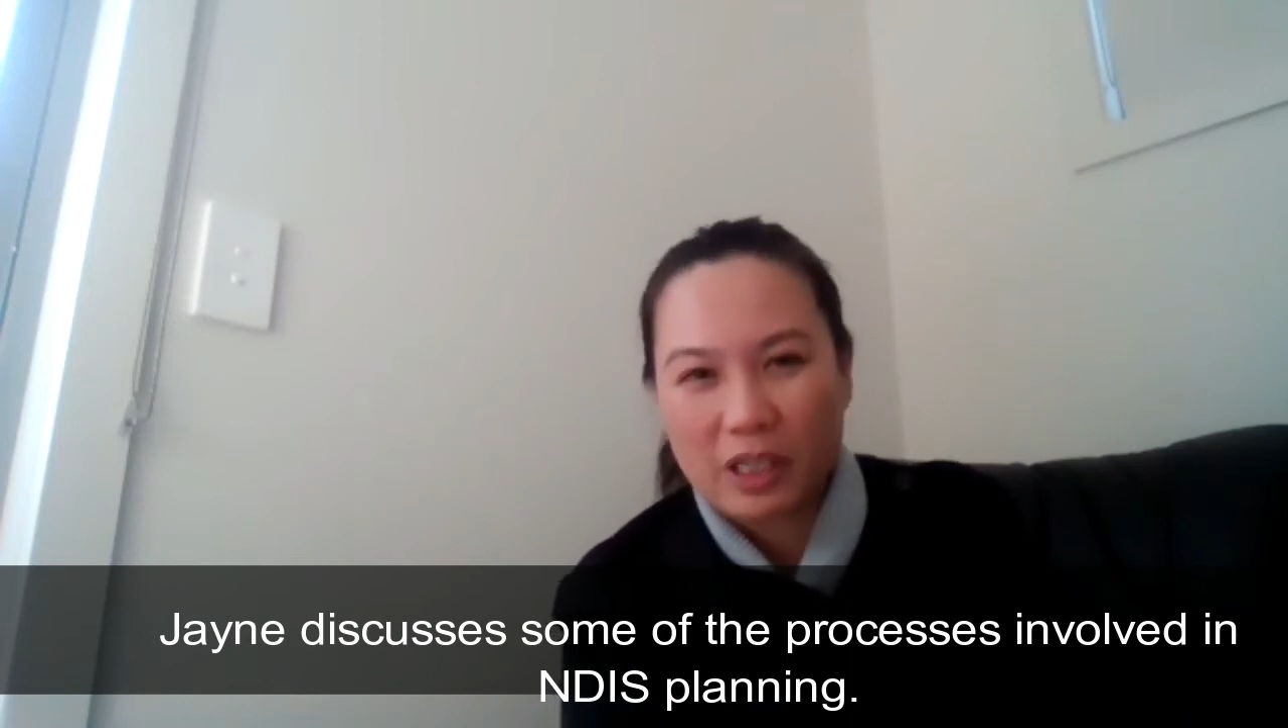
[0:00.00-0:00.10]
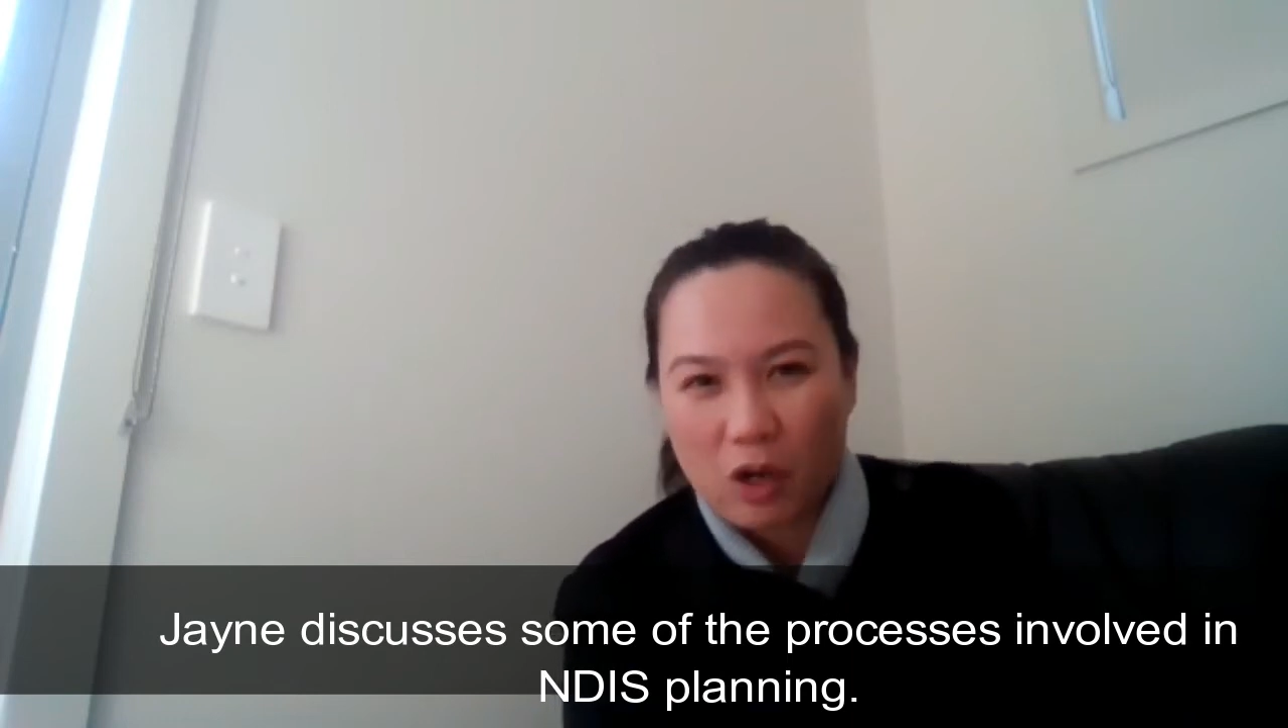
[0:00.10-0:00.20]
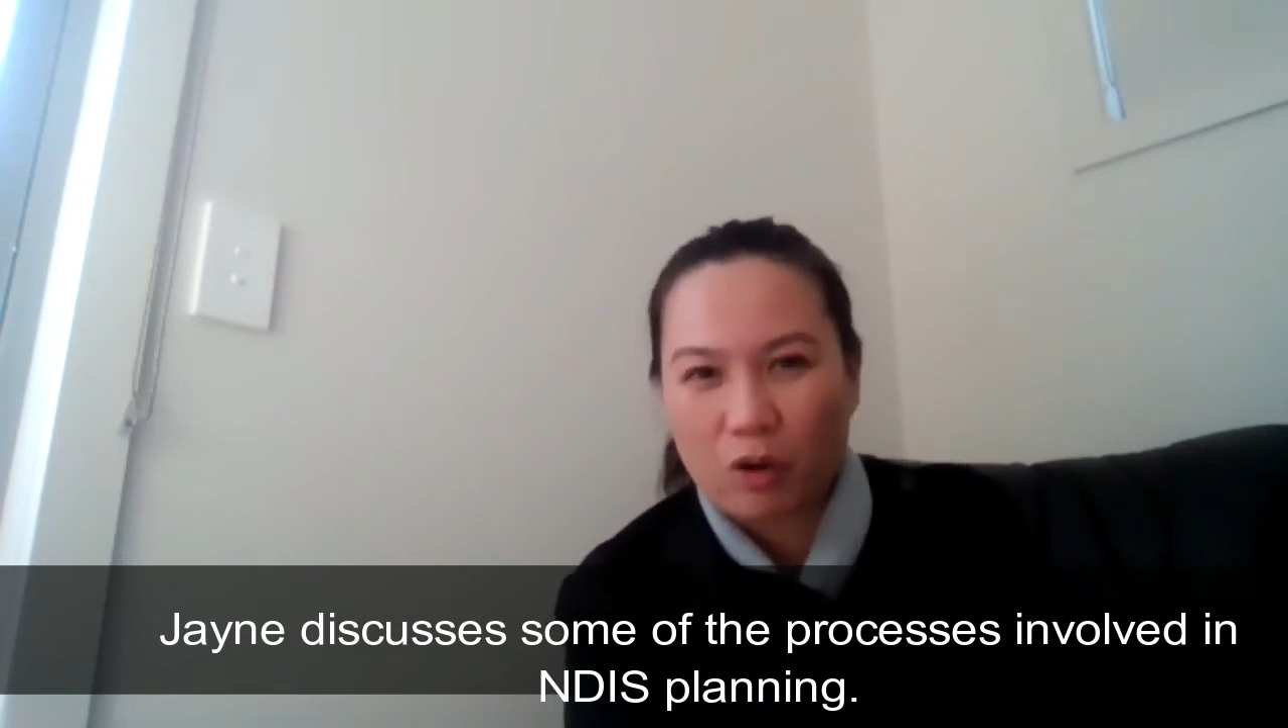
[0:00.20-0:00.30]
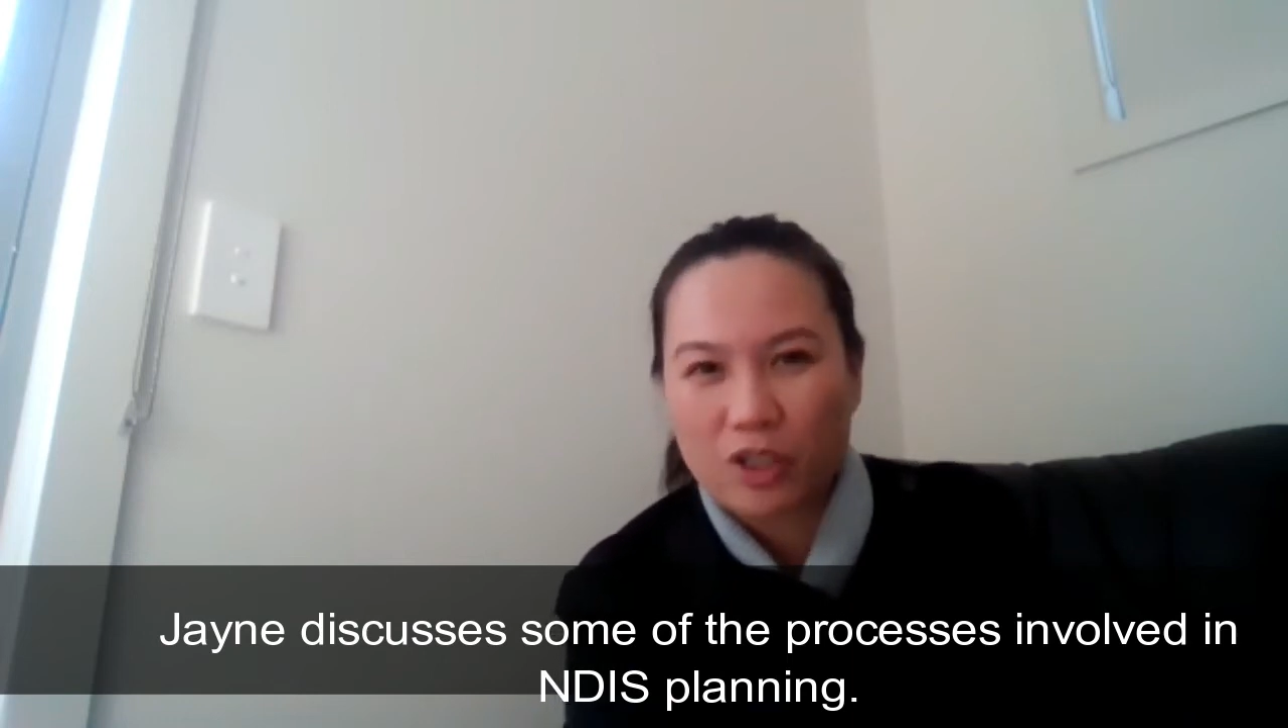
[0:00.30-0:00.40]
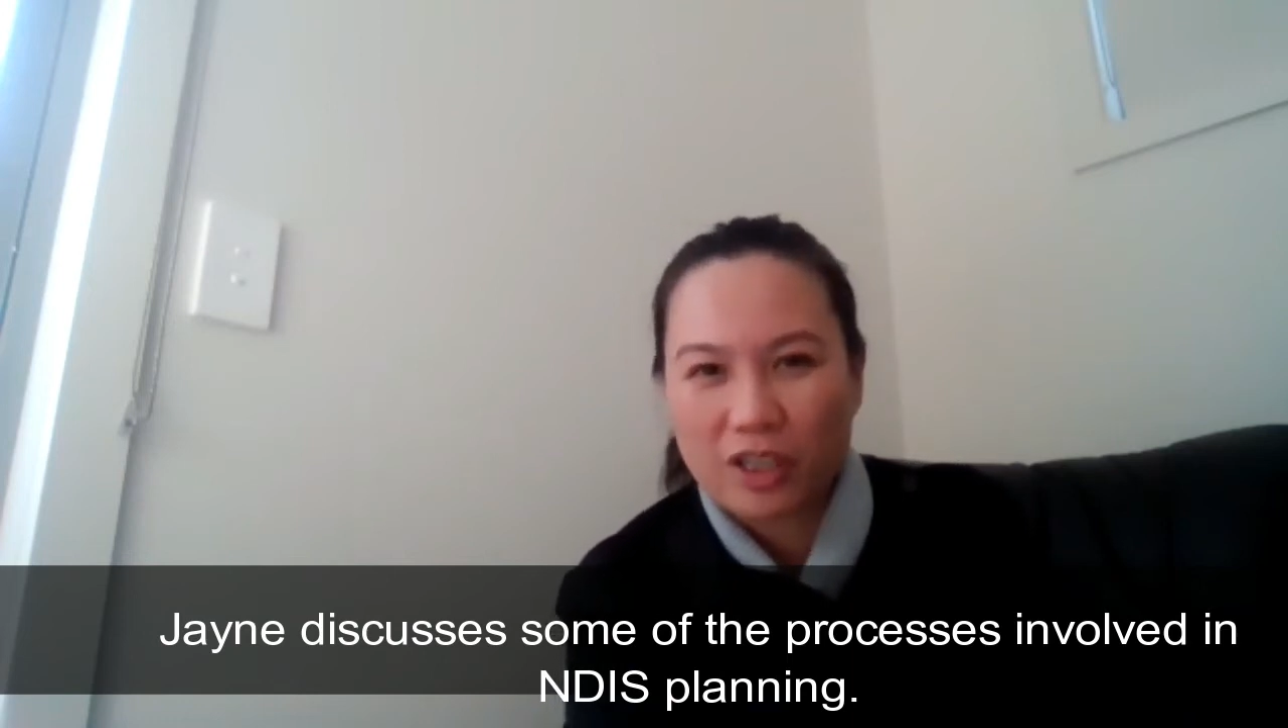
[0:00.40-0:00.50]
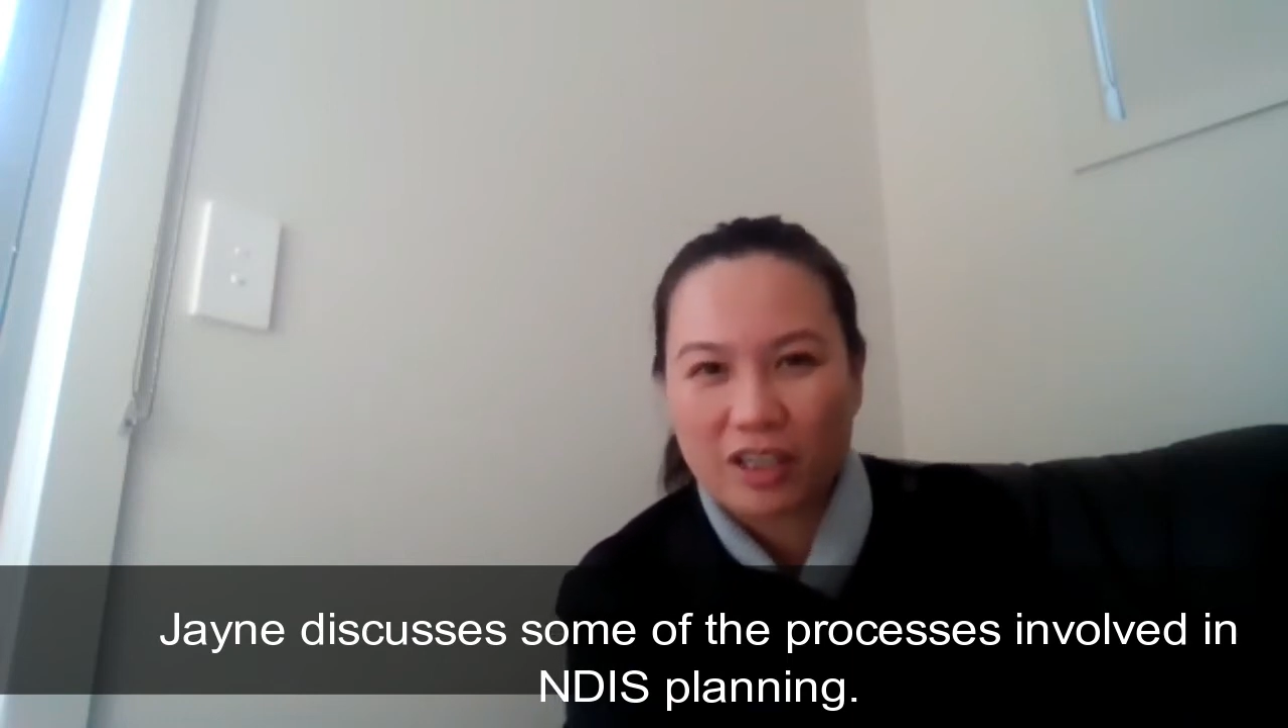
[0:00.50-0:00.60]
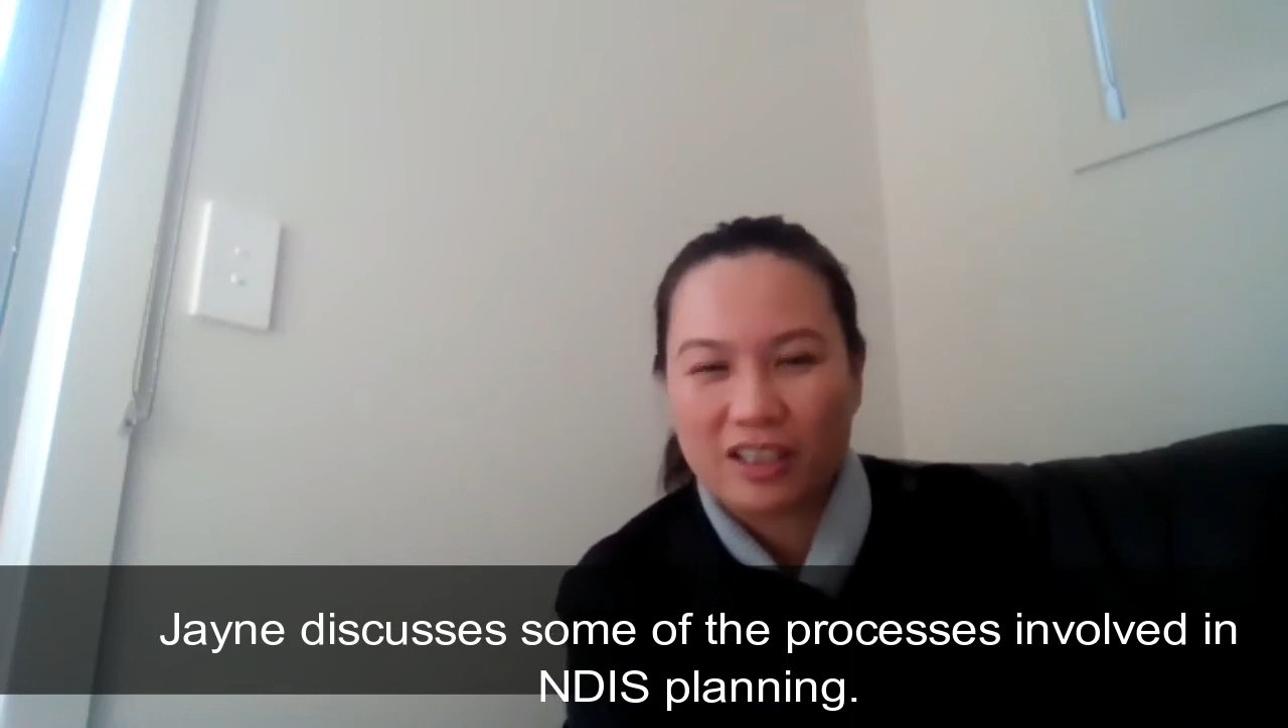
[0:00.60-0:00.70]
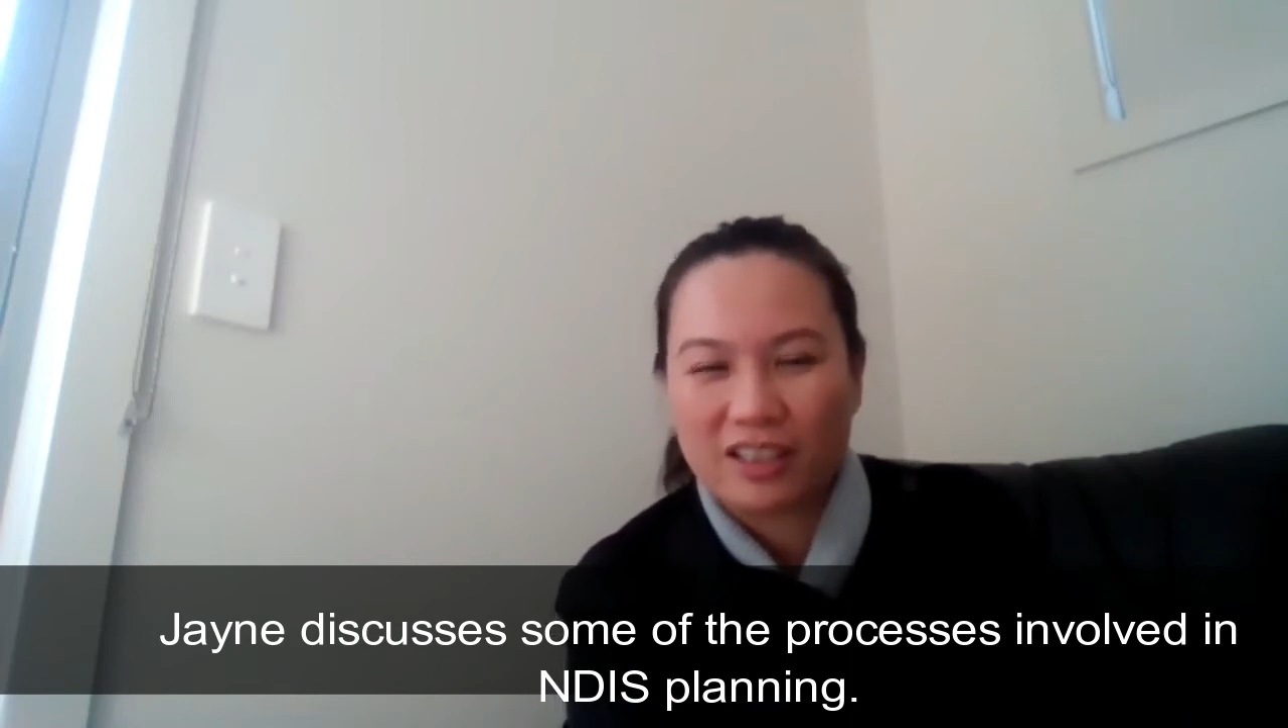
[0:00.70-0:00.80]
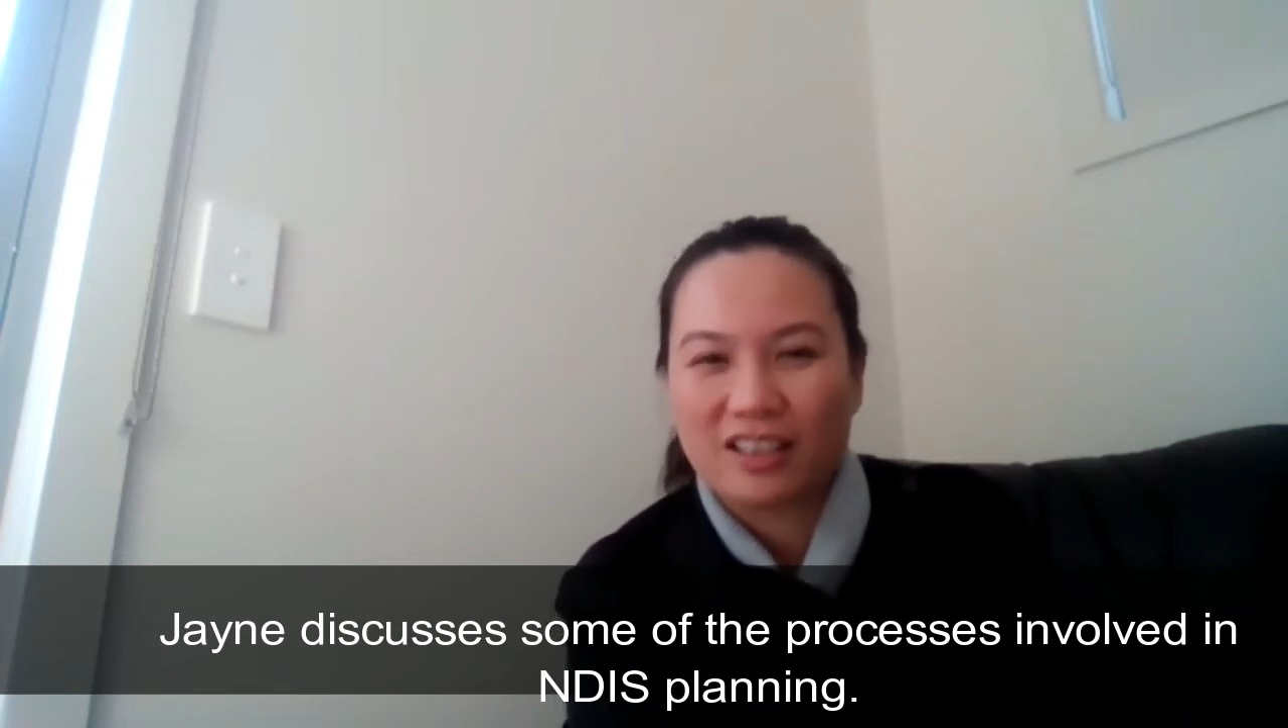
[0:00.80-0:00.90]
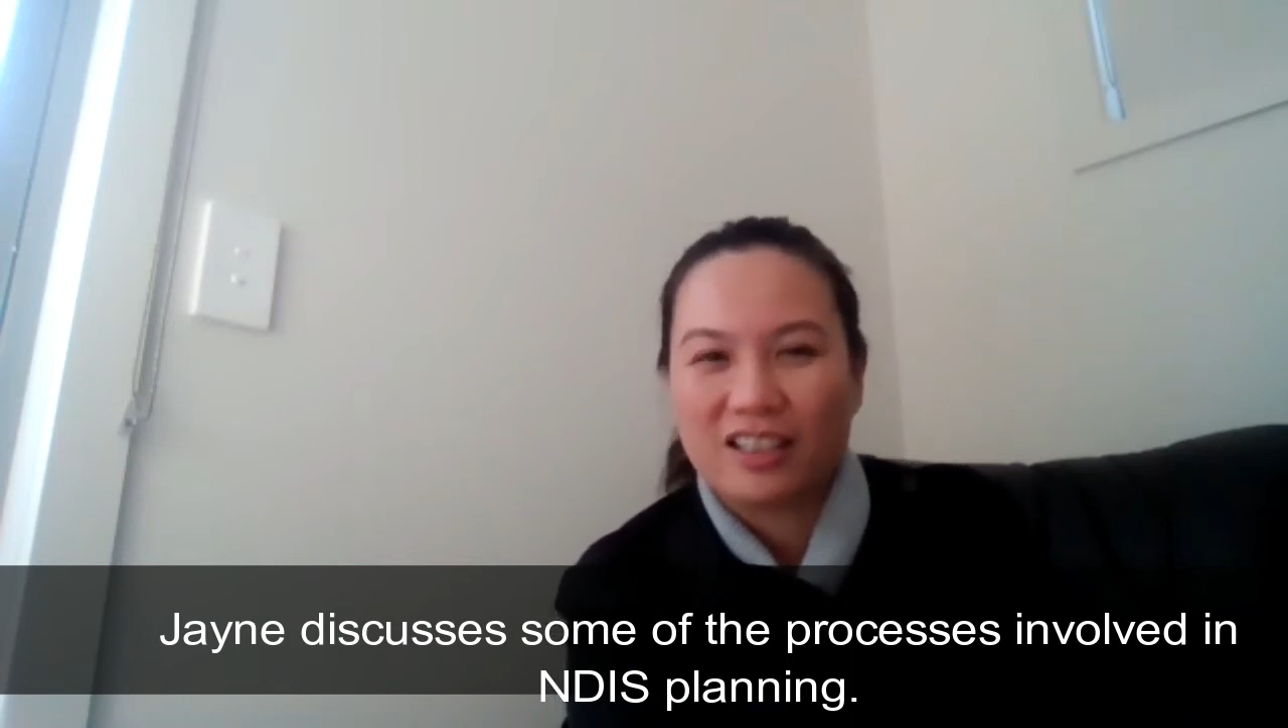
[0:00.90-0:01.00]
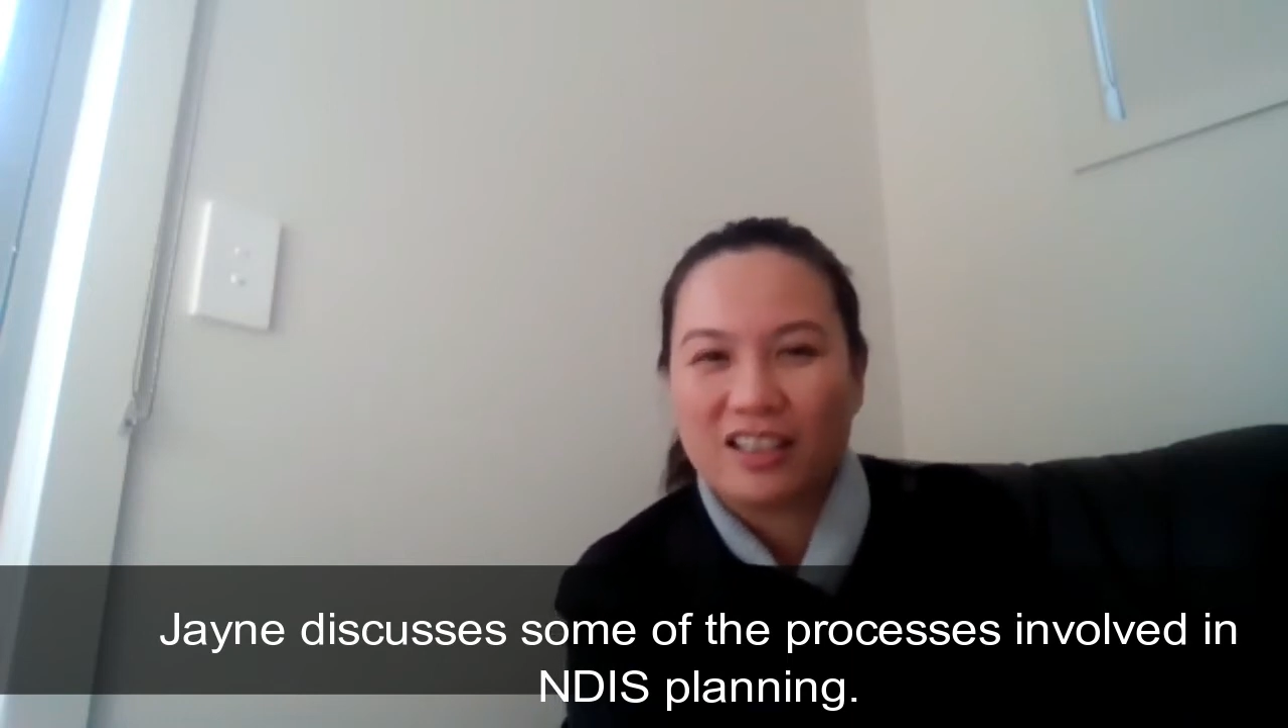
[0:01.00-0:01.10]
negotiate